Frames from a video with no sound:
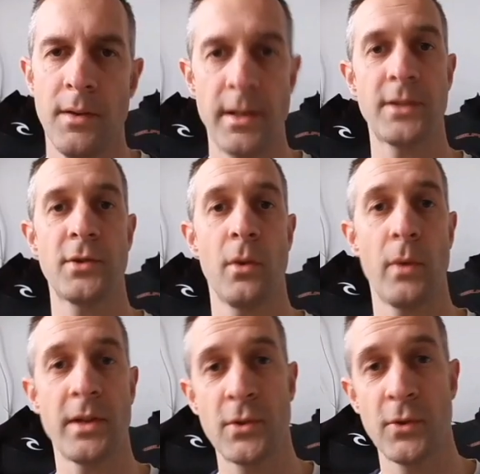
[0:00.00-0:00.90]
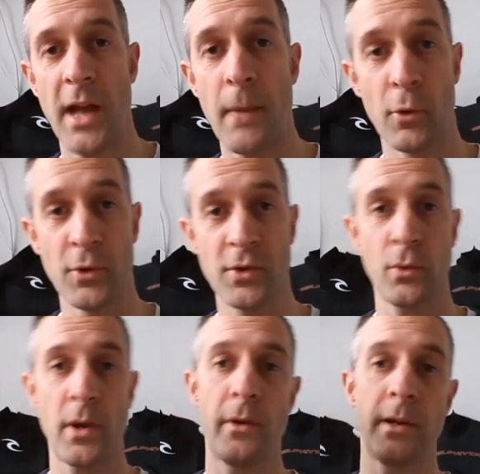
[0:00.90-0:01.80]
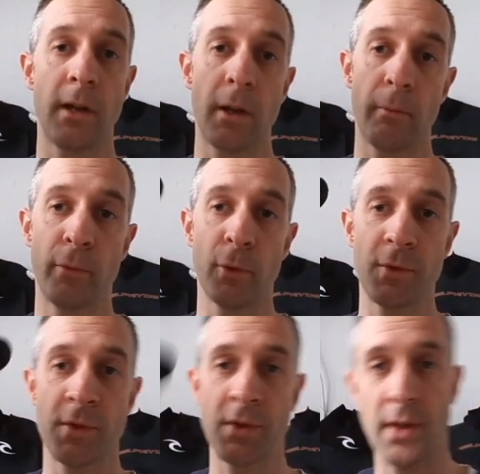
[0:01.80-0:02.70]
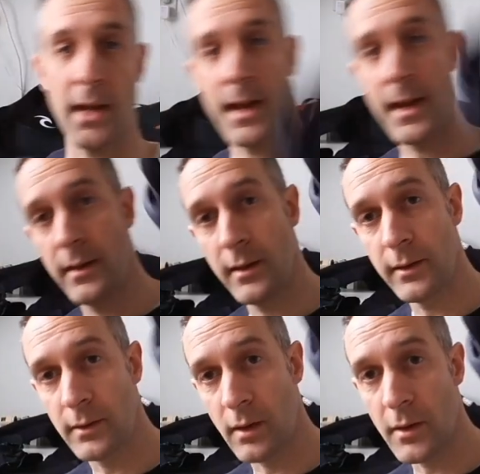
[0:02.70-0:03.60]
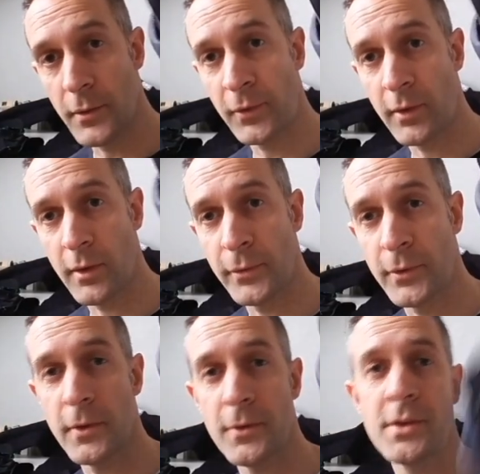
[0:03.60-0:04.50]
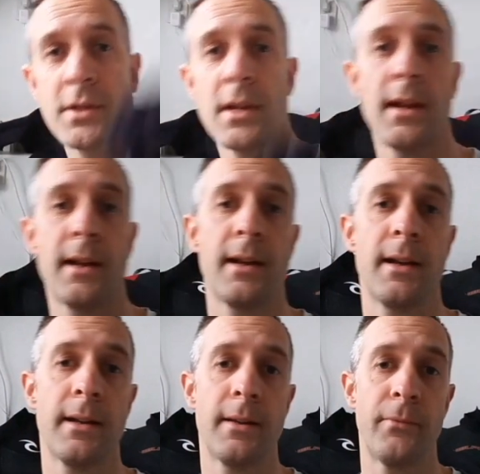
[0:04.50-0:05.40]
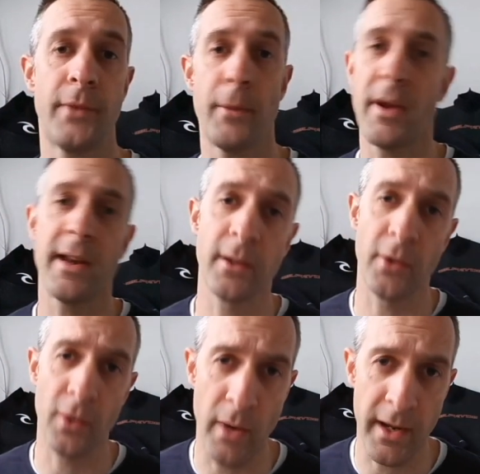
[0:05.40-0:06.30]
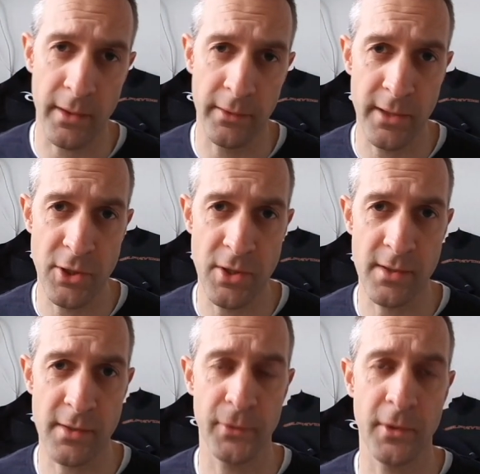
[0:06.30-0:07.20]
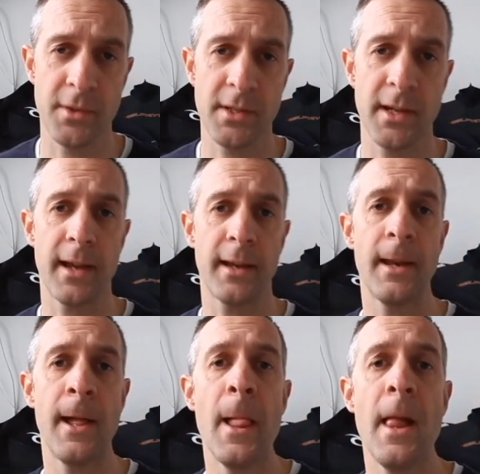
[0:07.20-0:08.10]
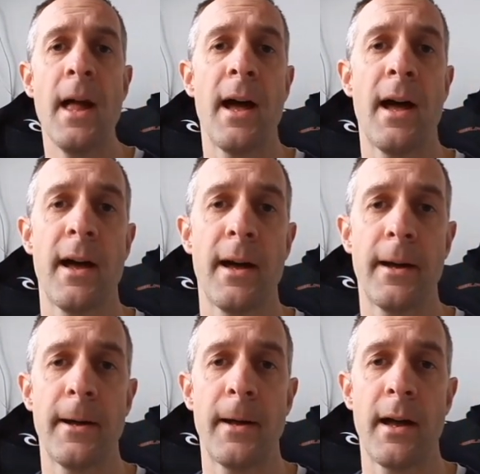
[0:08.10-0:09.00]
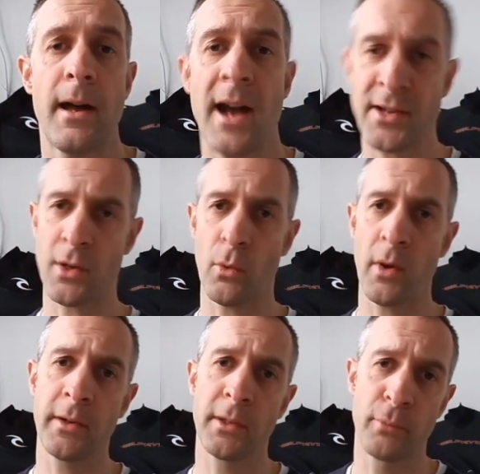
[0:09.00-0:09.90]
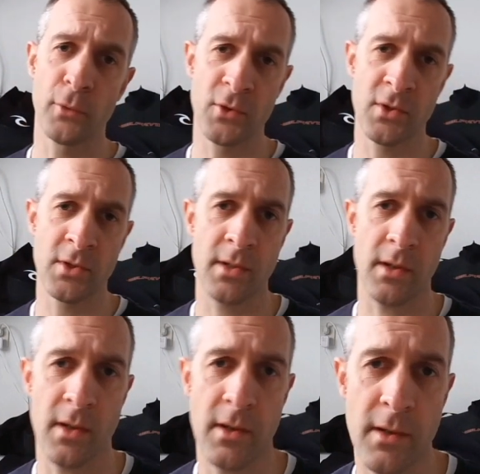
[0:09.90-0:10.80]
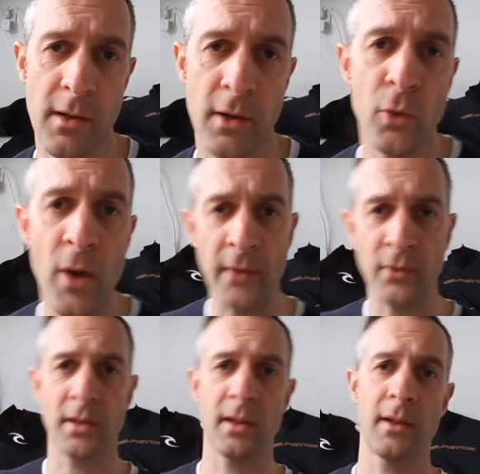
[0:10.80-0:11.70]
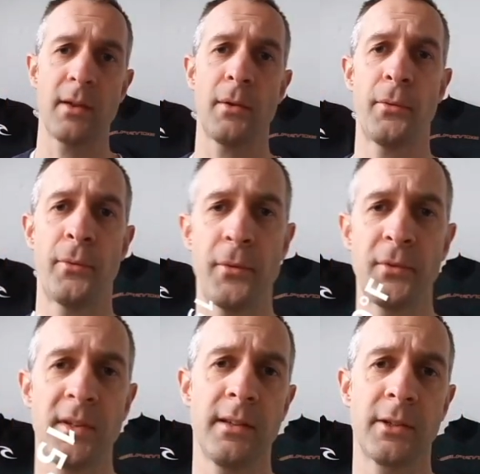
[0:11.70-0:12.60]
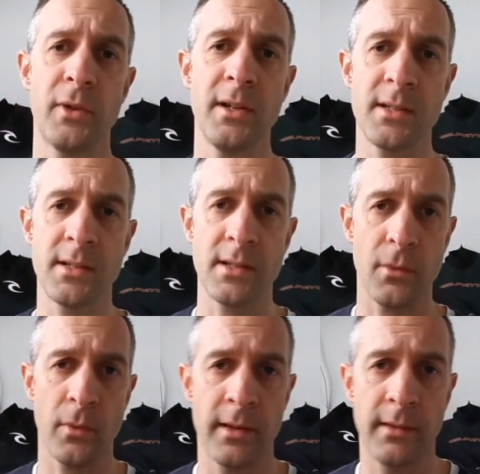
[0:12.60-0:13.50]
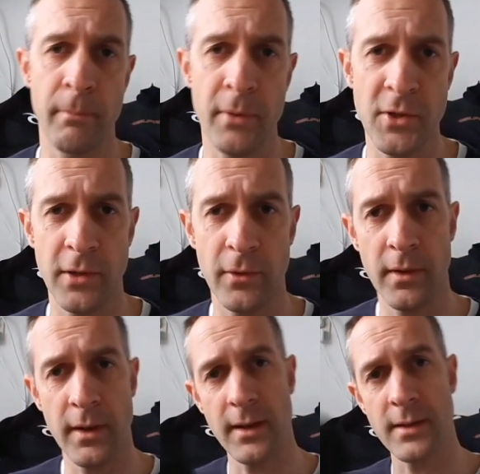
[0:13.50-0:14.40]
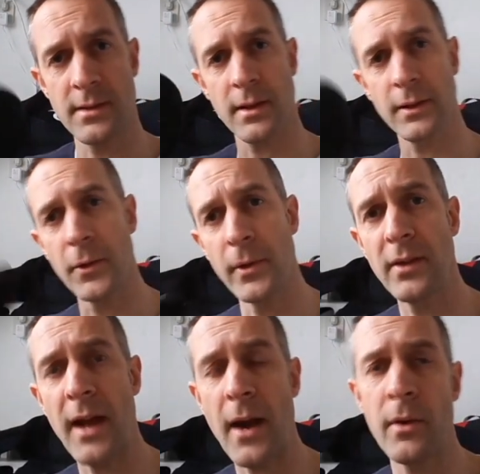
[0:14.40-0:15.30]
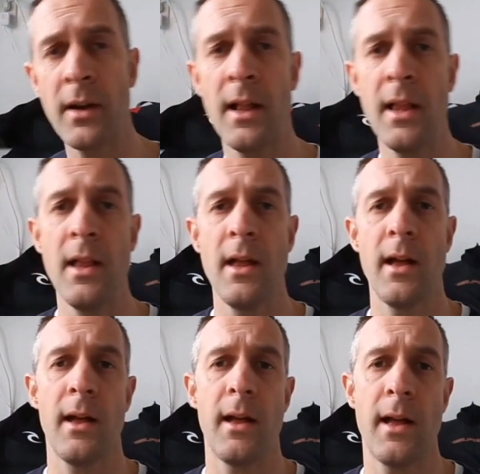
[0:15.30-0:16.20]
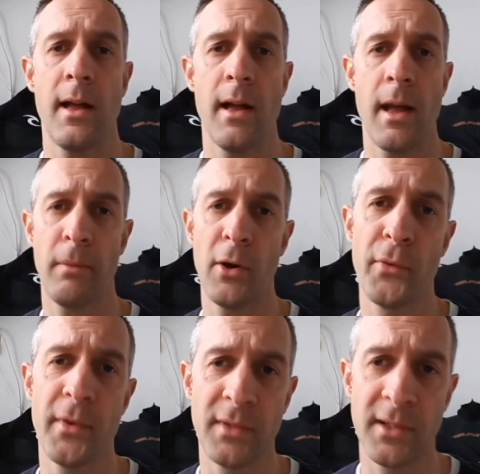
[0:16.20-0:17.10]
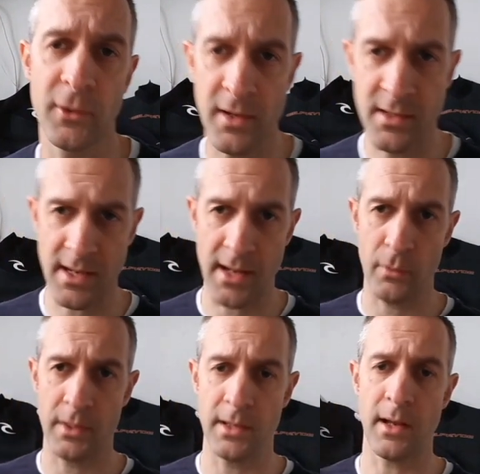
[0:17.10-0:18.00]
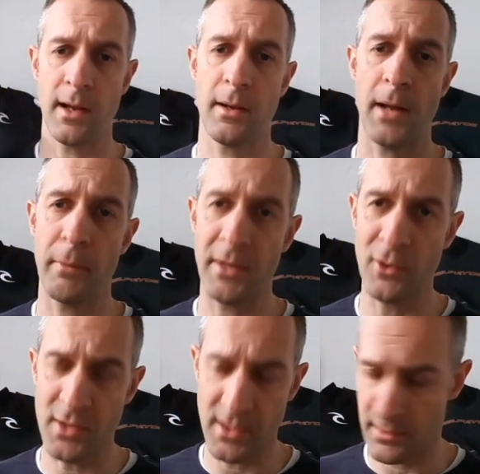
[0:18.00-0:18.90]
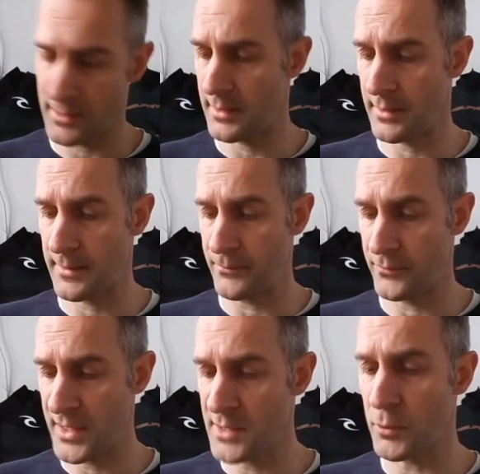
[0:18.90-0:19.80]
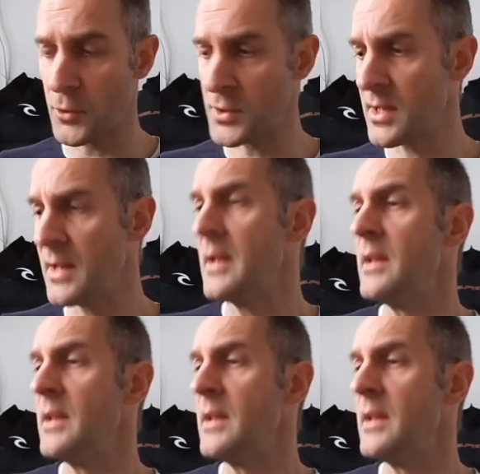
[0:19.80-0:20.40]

Next to the wetsuit, I'm also wearing boots and gloves, of course, depending on the weather conditions, of course, again. I start wearing the boots around 15 degrees when the temperature is going down, and below 15 degrees I'll be using these boots.